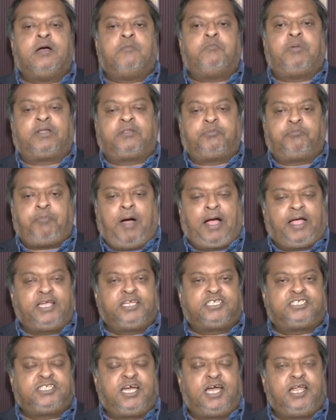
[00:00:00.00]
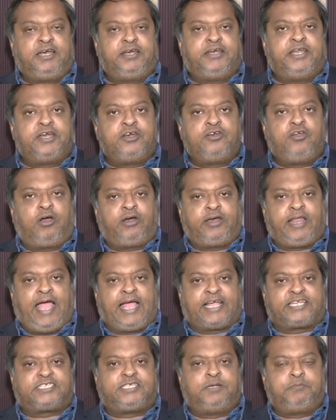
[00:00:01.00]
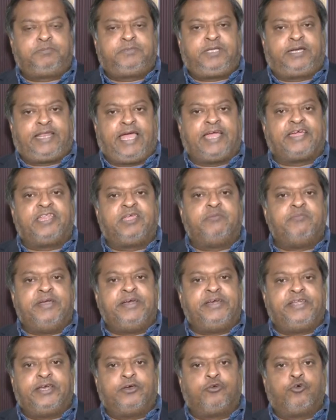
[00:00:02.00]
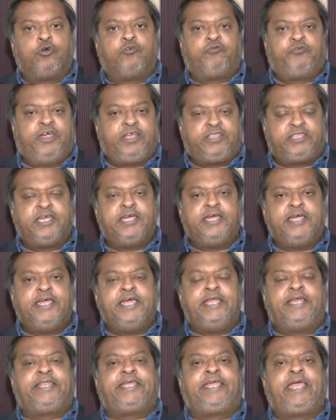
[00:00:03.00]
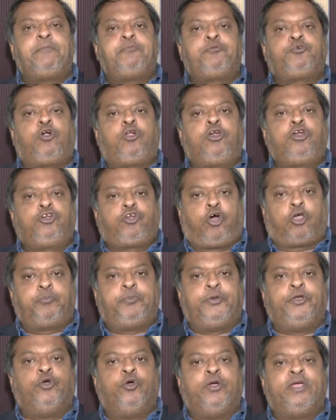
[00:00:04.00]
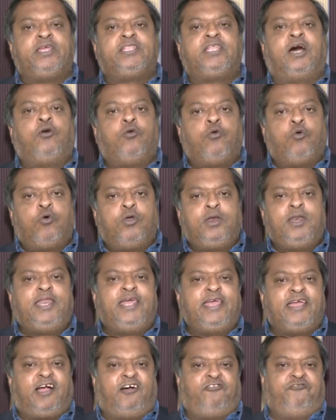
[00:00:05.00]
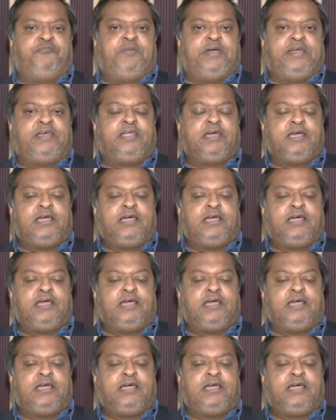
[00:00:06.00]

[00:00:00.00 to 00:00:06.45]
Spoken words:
But Pakistan did not accept that agreement in good faith. It kept on torpedoing the only government